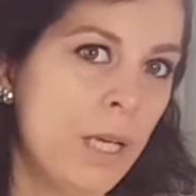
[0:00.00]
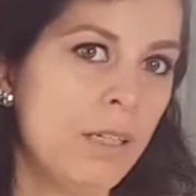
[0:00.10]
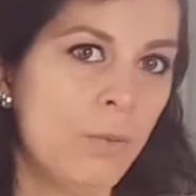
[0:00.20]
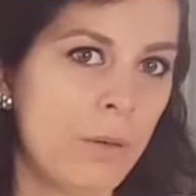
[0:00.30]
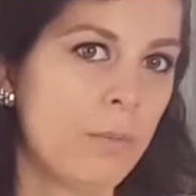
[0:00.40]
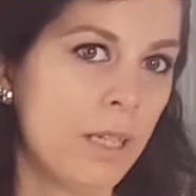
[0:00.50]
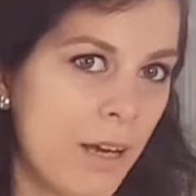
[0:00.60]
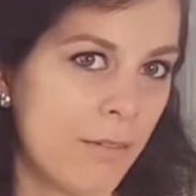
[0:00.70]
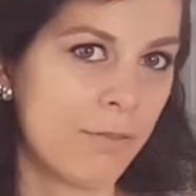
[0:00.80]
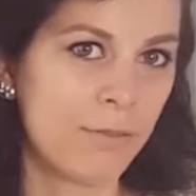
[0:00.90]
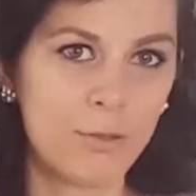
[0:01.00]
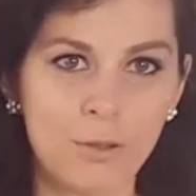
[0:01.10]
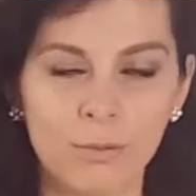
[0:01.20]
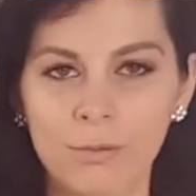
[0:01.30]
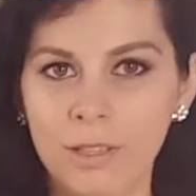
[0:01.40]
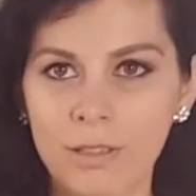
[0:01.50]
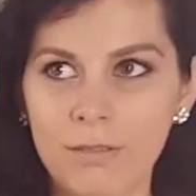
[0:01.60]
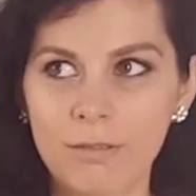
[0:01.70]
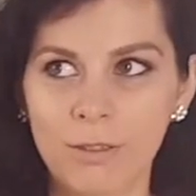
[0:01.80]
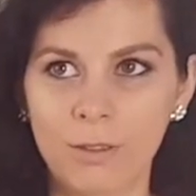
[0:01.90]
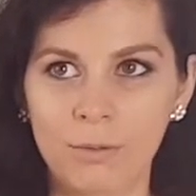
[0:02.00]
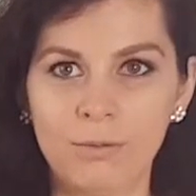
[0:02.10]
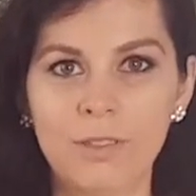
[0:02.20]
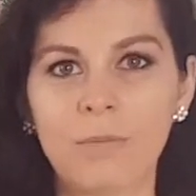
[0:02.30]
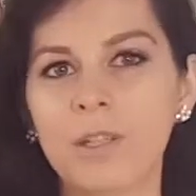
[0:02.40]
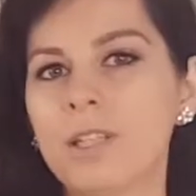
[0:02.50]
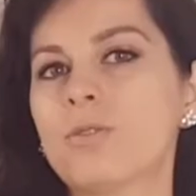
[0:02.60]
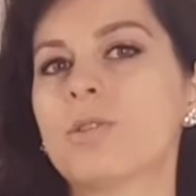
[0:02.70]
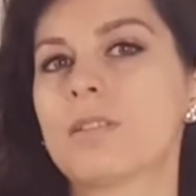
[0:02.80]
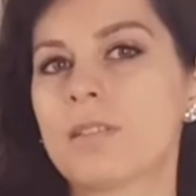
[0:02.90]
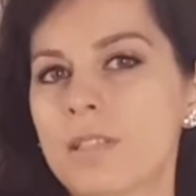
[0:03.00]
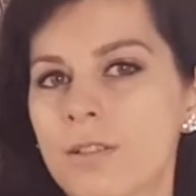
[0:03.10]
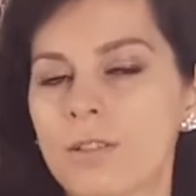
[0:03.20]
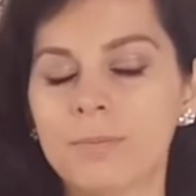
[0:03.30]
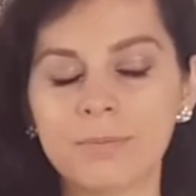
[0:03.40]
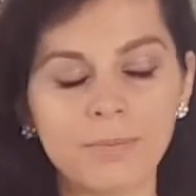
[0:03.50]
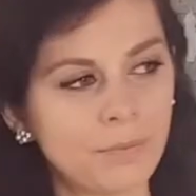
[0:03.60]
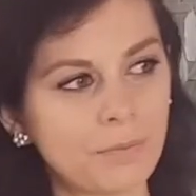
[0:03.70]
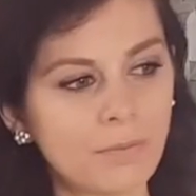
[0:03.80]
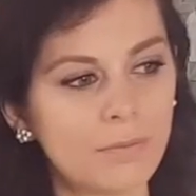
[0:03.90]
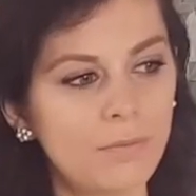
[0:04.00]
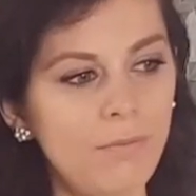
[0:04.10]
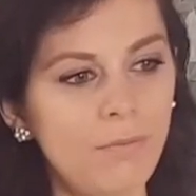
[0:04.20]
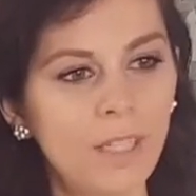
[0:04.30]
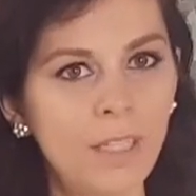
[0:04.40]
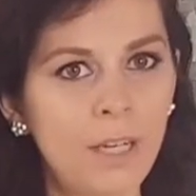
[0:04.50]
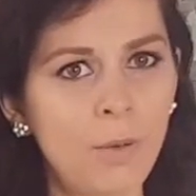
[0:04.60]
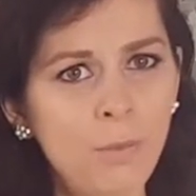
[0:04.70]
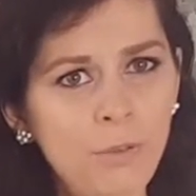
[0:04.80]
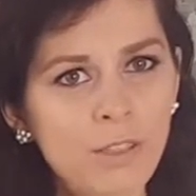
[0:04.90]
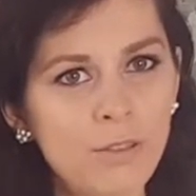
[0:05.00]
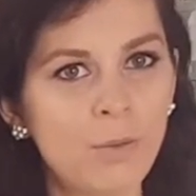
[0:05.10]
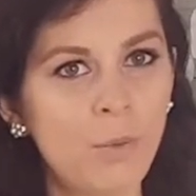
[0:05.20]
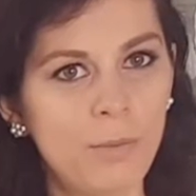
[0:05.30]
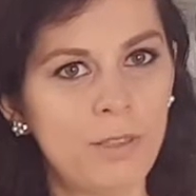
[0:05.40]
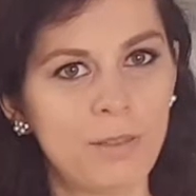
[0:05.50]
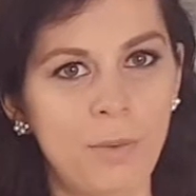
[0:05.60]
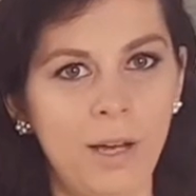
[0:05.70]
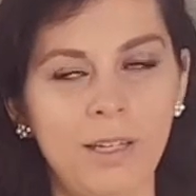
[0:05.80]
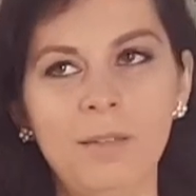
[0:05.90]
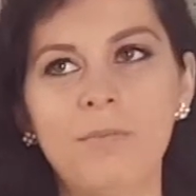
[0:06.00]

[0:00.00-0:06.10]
and women have. So it's, something to consider. Now, moving to the woman's body,